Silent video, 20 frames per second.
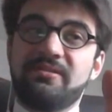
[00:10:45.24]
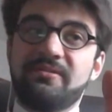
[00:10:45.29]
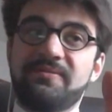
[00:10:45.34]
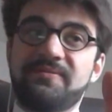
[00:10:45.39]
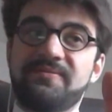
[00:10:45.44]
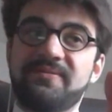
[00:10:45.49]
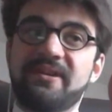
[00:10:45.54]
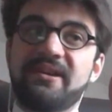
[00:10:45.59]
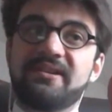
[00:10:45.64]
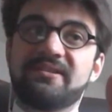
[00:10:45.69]

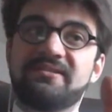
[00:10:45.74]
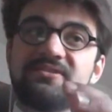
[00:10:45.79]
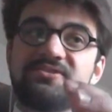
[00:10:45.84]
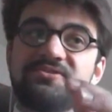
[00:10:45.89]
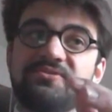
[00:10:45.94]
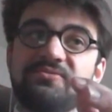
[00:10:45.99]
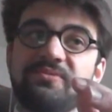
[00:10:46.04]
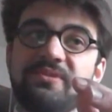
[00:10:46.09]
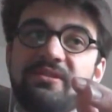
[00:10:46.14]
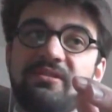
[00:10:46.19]
fact
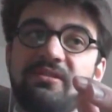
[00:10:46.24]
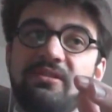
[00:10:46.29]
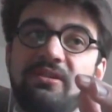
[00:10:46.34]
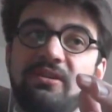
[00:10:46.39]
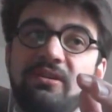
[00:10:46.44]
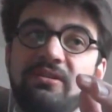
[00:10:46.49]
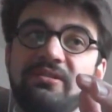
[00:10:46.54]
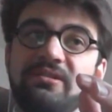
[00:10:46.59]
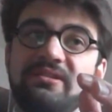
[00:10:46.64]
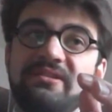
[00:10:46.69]
that you
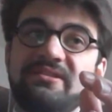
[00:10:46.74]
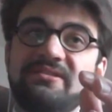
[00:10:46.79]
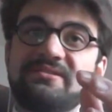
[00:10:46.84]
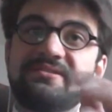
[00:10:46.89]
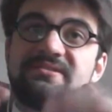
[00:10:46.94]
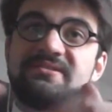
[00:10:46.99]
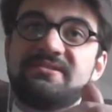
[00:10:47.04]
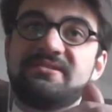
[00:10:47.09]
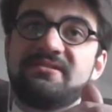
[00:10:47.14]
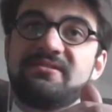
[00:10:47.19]
will
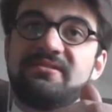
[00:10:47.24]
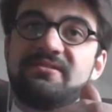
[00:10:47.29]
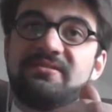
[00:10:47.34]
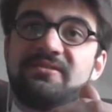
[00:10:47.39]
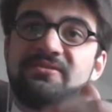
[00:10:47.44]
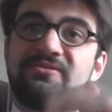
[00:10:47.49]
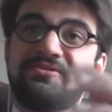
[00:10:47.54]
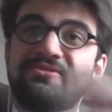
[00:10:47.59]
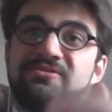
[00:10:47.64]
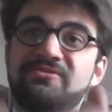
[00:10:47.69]
only
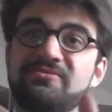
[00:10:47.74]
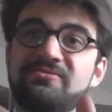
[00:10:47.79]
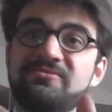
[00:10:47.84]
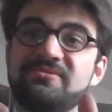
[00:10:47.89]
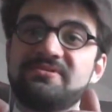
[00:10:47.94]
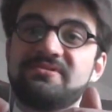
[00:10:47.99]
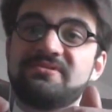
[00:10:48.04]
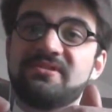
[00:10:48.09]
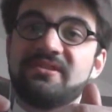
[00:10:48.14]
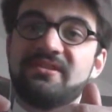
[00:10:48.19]
see the
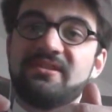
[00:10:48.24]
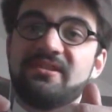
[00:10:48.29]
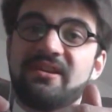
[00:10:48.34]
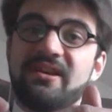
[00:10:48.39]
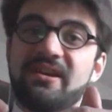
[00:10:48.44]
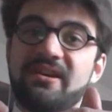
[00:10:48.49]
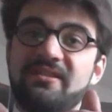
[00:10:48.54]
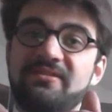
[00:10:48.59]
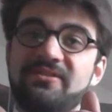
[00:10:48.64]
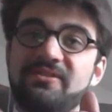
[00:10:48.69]
news
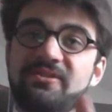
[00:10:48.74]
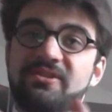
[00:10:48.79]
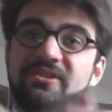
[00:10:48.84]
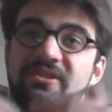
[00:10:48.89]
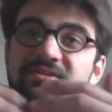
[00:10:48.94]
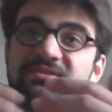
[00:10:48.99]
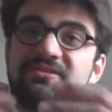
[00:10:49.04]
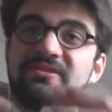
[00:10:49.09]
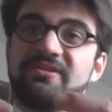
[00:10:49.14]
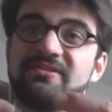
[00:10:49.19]
and the
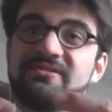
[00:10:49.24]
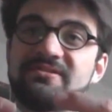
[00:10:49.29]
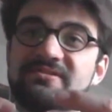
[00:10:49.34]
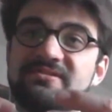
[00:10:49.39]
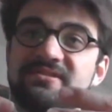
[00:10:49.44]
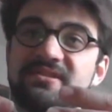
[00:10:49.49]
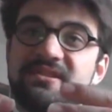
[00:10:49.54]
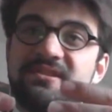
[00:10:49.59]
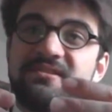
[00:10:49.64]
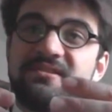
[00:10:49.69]

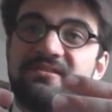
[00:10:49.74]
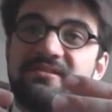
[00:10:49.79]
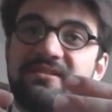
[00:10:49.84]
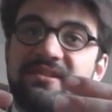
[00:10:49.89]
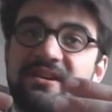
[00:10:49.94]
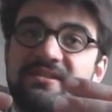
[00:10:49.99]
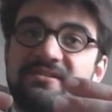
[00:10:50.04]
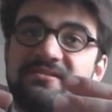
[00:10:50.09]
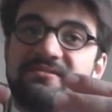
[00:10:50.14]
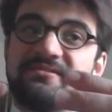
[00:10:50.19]
contents
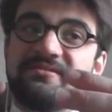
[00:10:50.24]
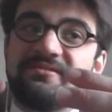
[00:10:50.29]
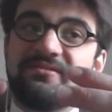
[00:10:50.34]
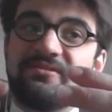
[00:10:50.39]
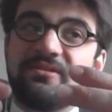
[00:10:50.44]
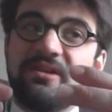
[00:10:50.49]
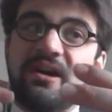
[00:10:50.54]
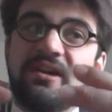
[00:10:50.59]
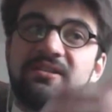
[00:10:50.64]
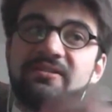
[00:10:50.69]
that
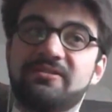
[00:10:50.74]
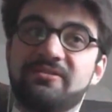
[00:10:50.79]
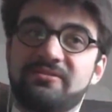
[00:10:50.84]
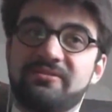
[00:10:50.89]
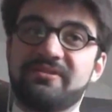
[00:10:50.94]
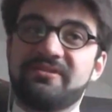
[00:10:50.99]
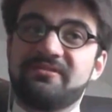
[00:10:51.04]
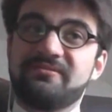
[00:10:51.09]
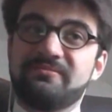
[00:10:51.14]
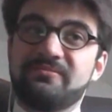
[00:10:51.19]
the
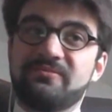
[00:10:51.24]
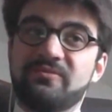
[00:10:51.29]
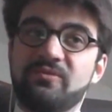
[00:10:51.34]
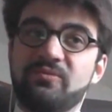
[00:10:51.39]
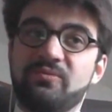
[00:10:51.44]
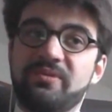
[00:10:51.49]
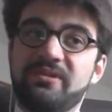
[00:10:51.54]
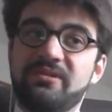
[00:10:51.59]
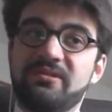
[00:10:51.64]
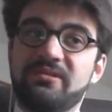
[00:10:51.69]
algorithm
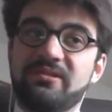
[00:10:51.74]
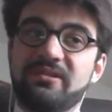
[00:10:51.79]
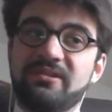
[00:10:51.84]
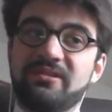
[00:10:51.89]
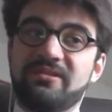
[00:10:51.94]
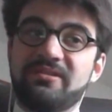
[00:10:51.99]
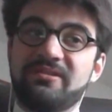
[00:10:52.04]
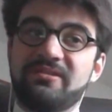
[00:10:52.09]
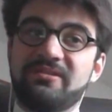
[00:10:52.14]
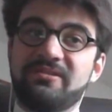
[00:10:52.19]
will
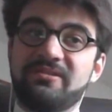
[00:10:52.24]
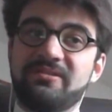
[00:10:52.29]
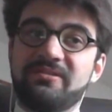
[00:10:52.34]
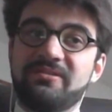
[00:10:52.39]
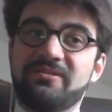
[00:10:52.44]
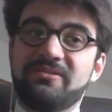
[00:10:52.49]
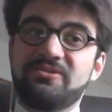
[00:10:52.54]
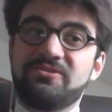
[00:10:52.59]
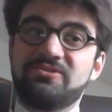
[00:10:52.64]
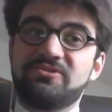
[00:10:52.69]

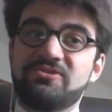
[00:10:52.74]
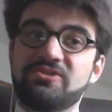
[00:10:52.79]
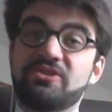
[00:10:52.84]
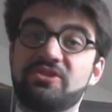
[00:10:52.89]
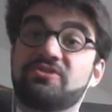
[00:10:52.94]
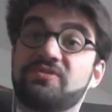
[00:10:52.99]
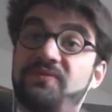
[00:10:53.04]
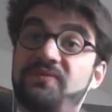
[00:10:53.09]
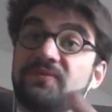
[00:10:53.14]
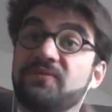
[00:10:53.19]

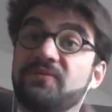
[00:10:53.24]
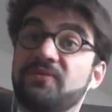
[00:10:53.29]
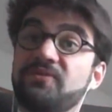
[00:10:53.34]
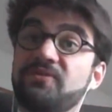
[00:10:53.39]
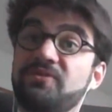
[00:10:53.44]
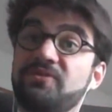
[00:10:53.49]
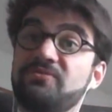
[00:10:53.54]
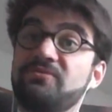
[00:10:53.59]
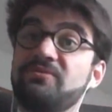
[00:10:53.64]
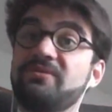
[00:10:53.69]
judge for
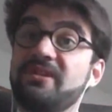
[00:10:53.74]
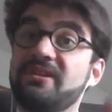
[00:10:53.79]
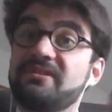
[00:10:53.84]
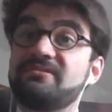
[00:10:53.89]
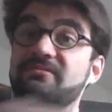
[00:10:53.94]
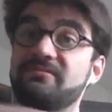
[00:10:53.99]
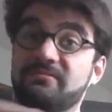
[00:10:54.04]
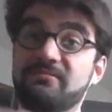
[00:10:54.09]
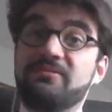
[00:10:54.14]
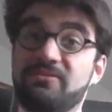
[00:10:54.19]
you, that
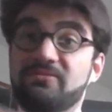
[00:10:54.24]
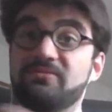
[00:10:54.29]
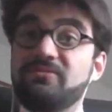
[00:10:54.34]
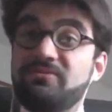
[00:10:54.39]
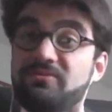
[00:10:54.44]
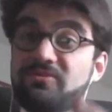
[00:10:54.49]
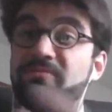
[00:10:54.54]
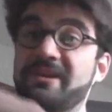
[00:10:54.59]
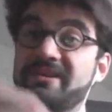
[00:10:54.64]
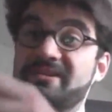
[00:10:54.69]

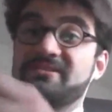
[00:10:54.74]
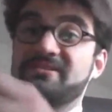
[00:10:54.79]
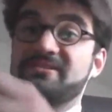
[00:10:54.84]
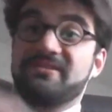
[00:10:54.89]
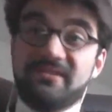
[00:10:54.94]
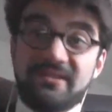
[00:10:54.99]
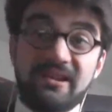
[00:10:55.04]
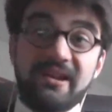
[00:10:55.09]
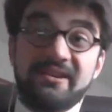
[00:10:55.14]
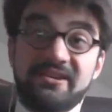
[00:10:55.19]
you might
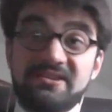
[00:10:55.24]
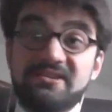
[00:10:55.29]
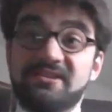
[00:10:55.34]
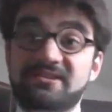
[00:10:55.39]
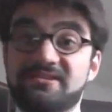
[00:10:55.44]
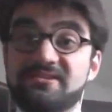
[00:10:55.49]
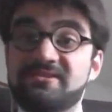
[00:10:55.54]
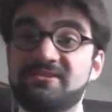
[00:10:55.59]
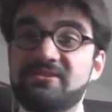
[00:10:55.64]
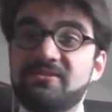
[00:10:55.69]
like
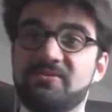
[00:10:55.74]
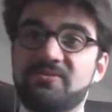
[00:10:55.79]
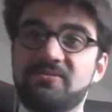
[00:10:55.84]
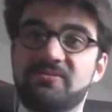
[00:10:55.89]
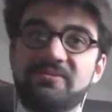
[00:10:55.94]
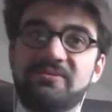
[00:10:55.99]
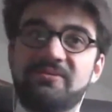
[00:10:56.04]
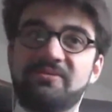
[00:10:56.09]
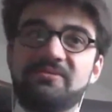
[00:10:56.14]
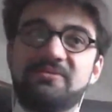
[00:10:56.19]
it. So
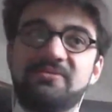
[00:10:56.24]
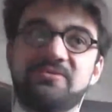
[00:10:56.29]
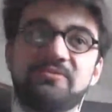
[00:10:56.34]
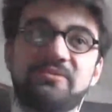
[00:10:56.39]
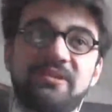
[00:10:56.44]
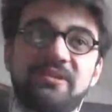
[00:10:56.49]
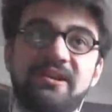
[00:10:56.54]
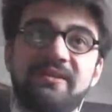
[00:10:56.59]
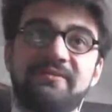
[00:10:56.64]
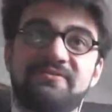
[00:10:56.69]
you
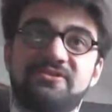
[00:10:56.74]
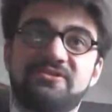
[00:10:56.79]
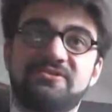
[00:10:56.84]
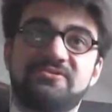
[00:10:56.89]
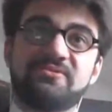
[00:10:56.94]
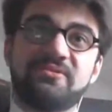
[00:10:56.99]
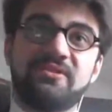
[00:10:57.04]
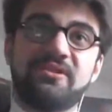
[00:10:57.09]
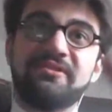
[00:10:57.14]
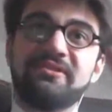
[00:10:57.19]
will have
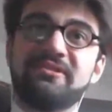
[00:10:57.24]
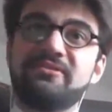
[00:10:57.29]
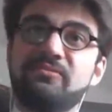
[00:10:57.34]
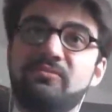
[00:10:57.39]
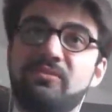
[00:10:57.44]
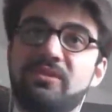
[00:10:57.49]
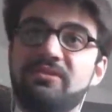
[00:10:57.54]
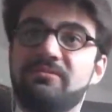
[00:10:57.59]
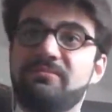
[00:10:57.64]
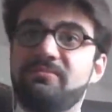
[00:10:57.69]
just only
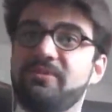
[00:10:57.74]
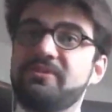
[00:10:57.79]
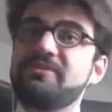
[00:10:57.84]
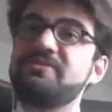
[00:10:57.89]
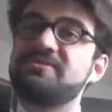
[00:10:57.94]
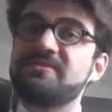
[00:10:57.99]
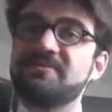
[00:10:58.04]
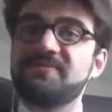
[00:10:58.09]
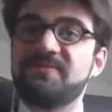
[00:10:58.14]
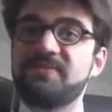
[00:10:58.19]
one
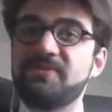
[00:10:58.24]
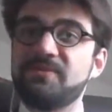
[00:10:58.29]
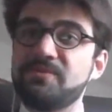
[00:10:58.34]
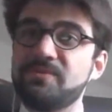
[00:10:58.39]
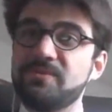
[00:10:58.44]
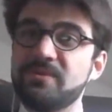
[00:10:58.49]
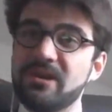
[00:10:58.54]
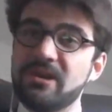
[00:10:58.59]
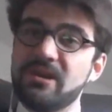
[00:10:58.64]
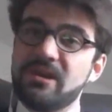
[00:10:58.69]
point of view.